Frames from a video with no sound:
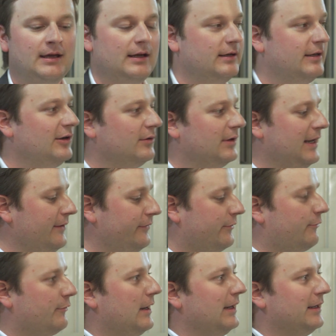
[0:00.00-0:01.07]
And here on the
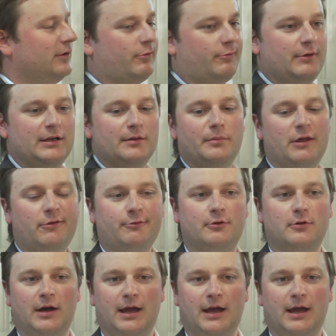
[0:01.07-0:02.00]
left side you see the Mesco